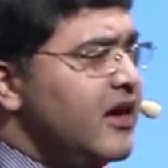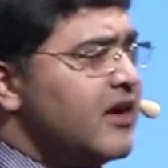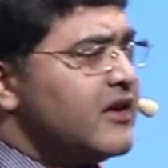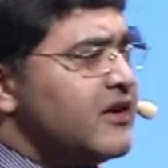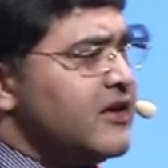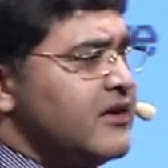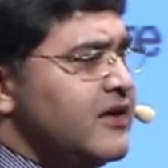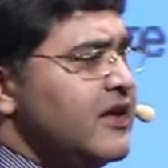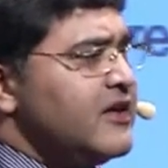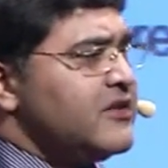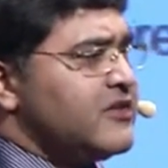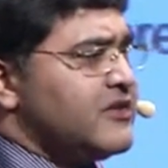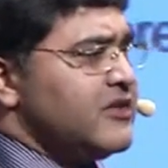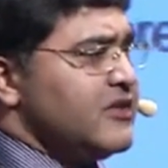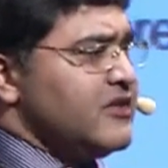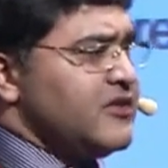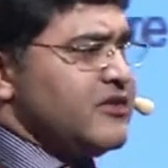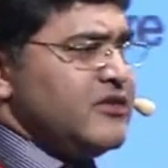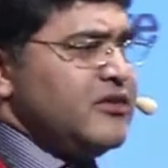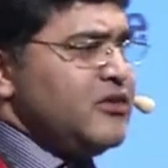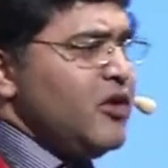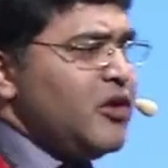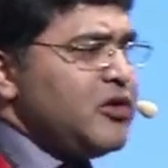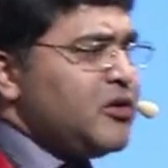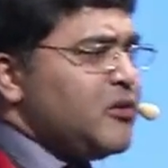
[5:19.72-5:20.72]

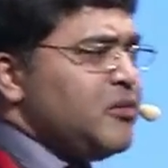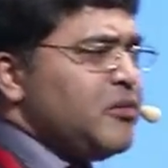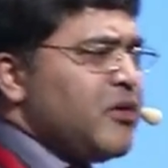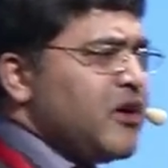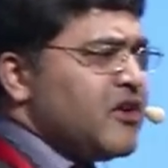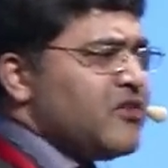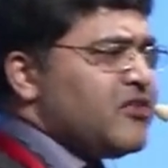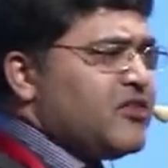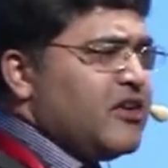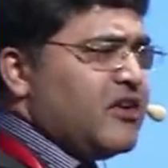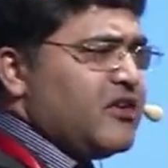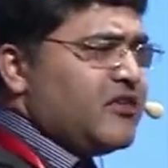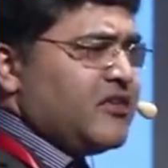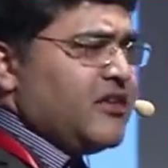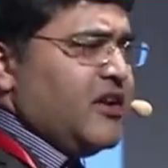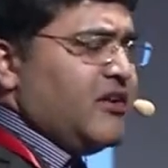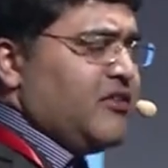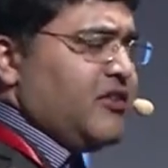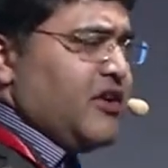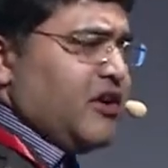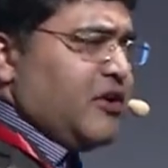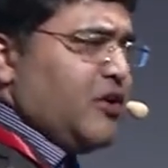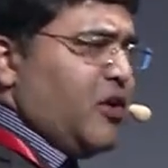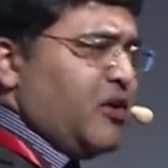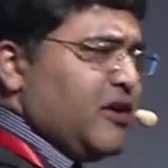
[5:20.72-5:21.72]
architectures, not
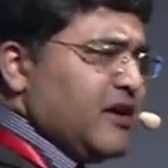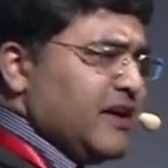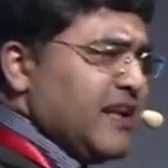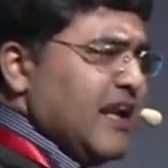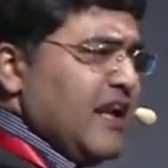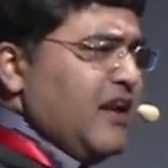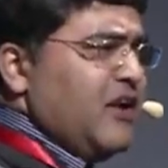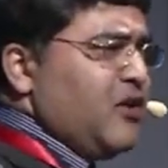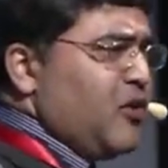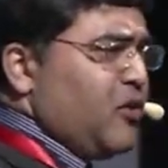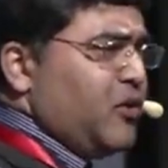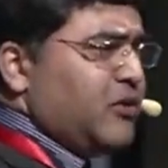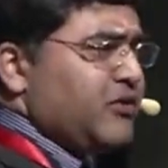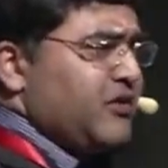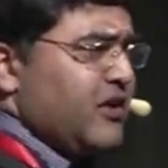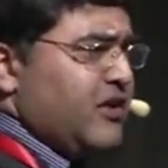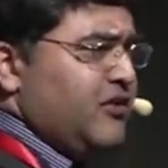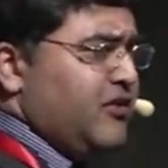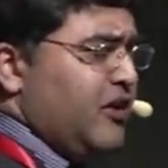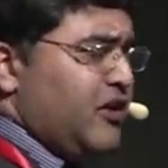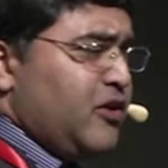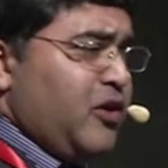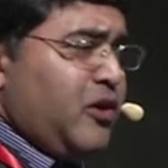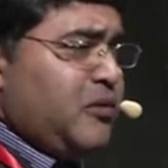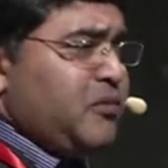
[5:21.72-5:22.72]
merchant-centric, not
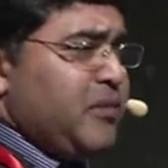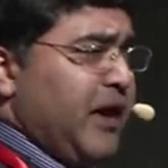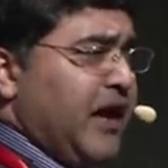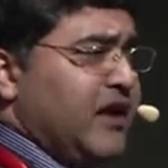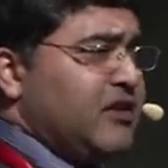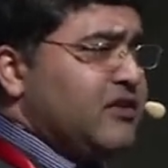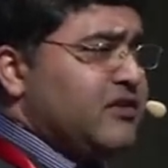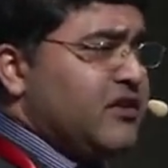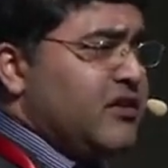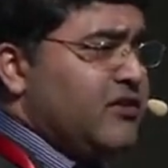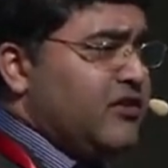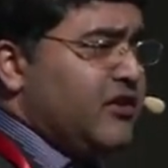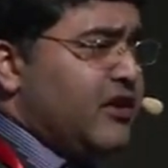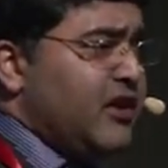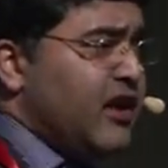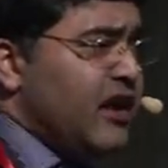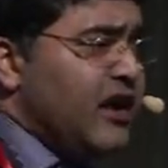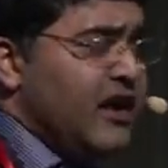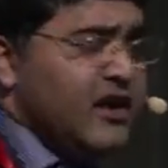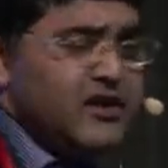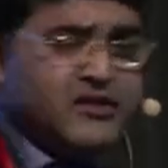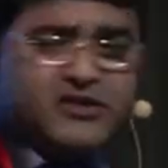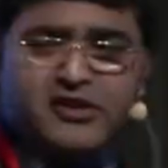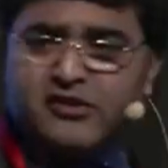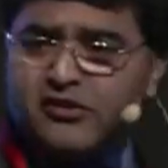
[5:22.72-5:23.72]
telco-centric, not bank-centric.
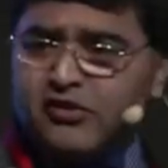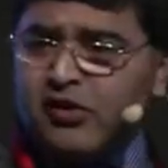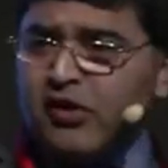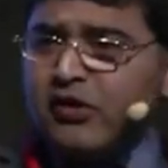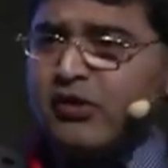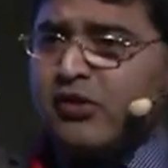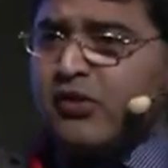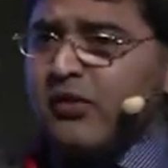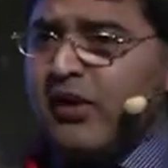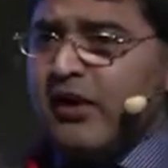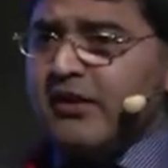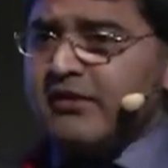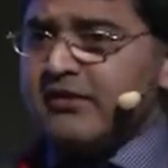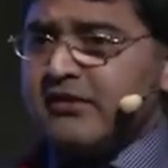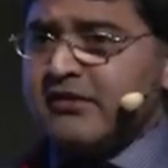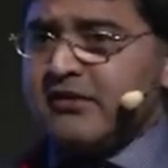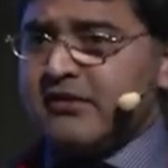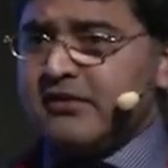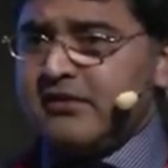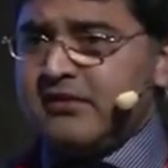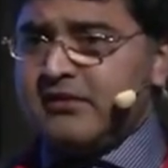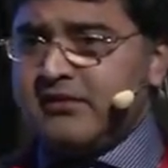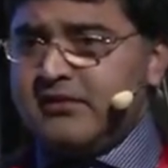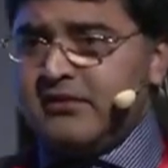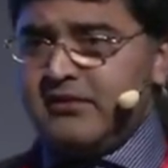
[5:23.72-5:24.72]
They talk to
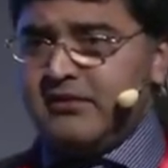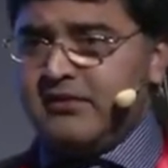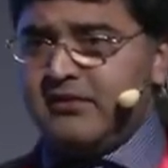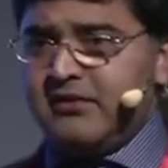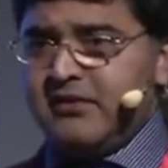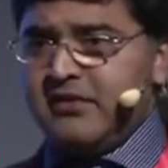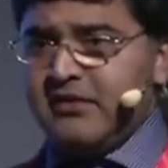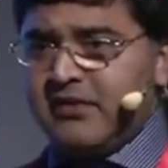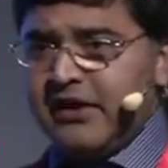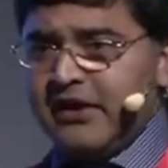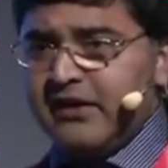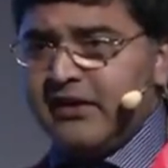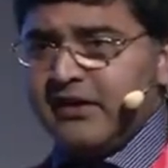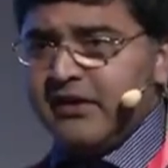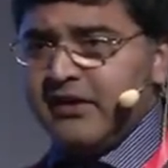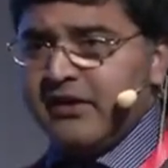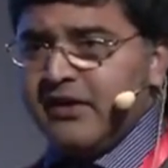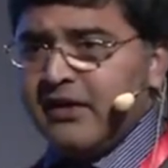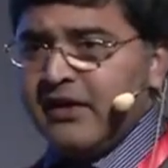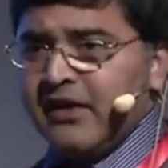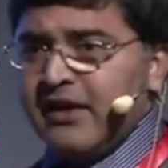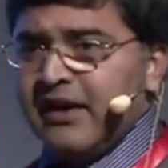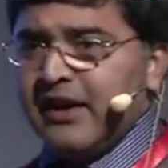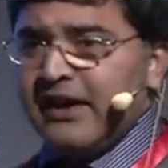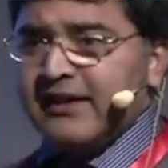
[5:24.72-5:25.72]
us, right?
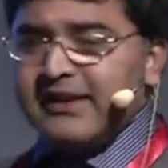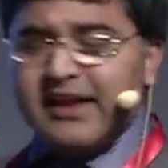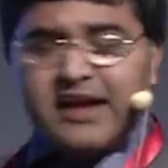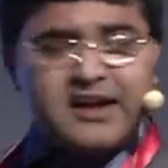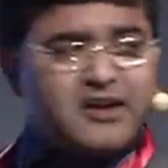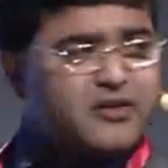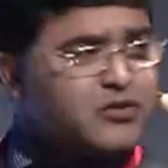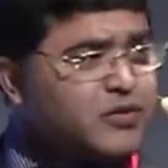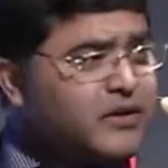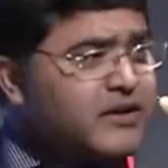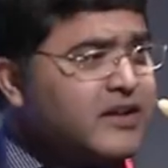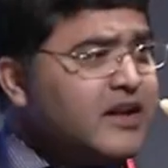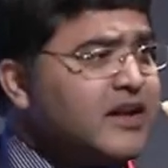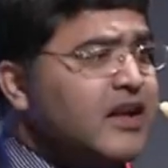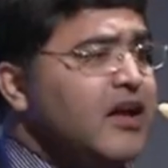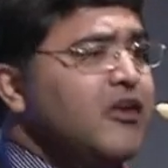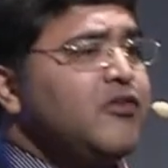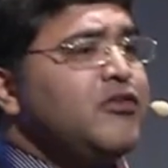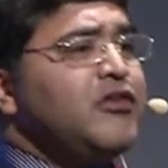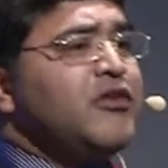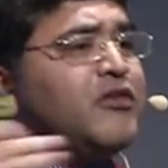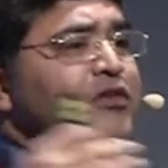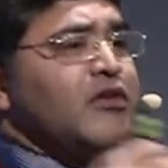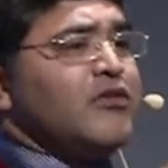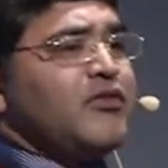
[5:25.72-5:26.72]
And that is why then
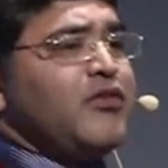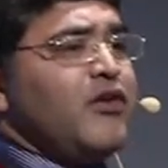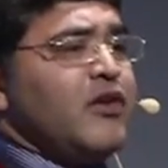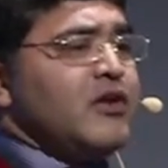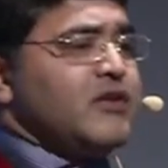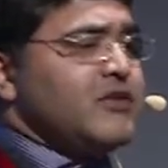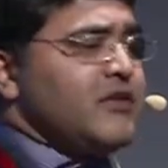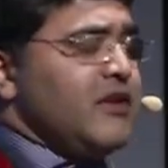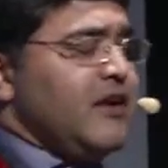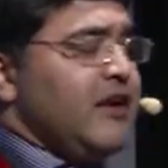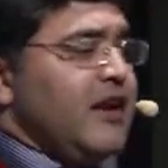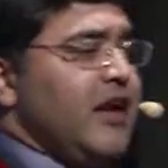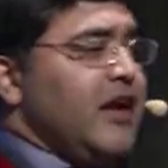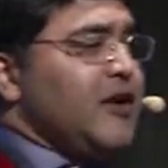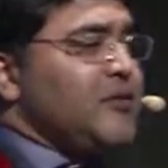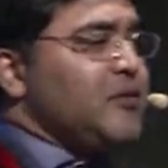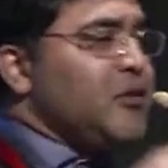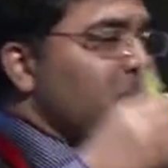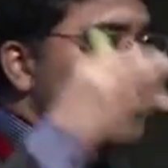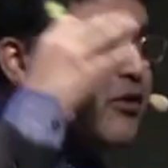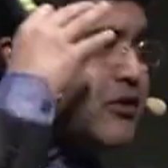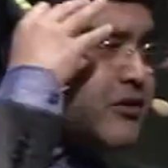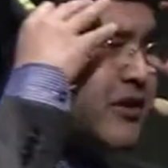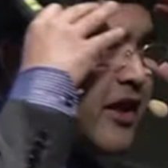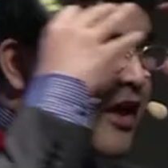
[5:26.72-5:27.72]
everyone falls in line,
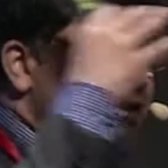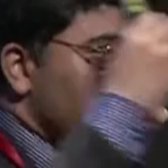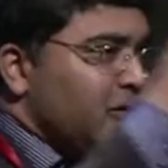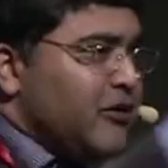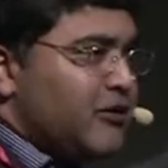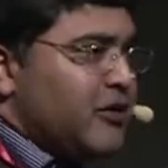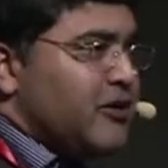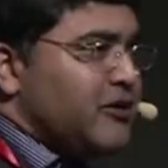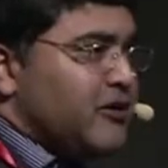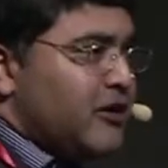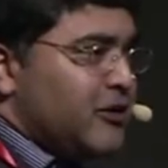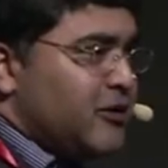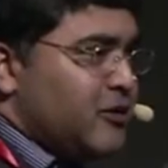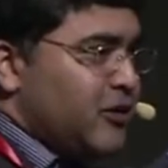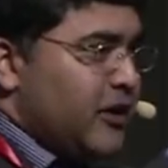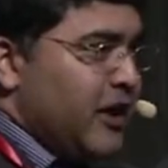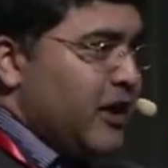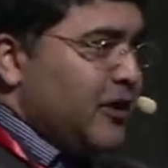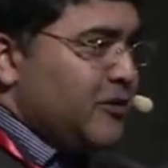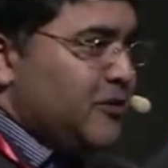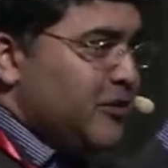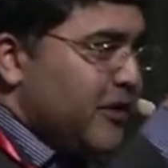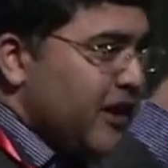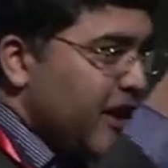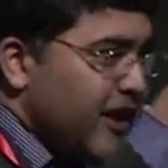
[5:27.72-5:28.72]
because they have a vision to
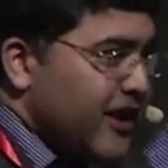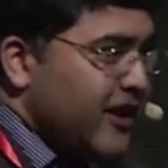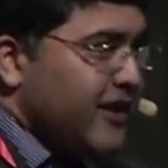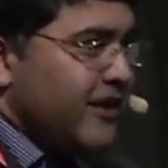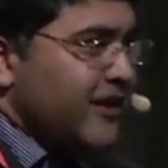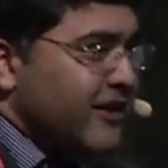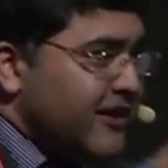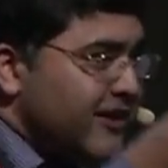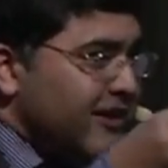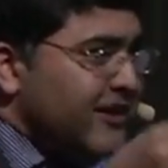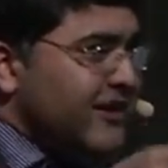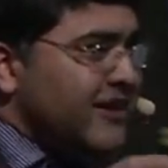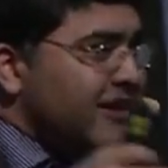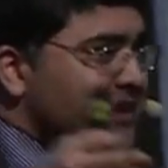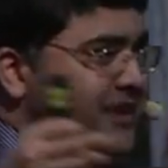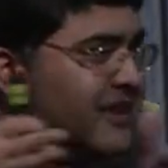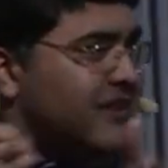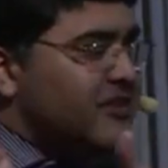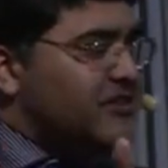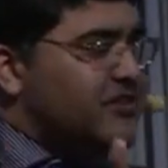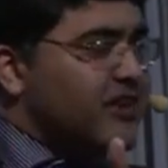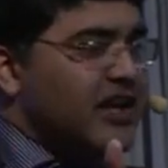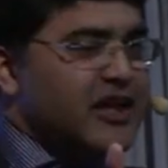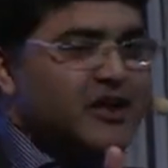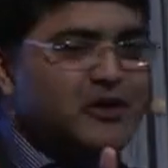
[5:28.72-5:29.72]
help
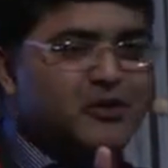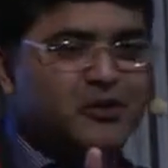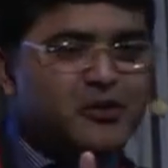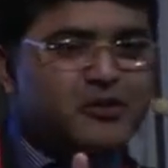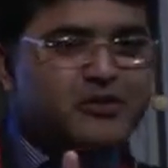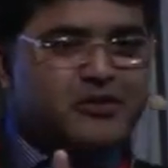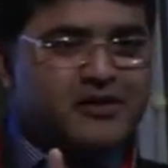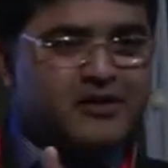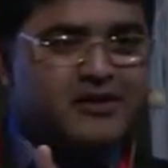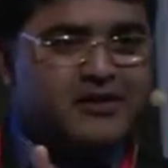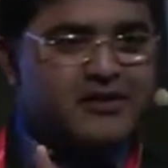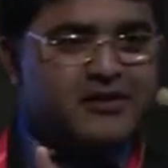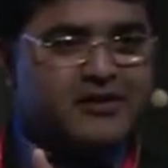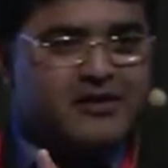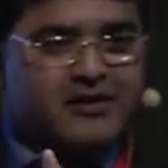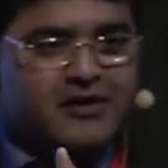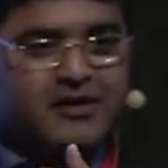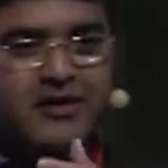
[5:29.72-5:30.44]
each end user,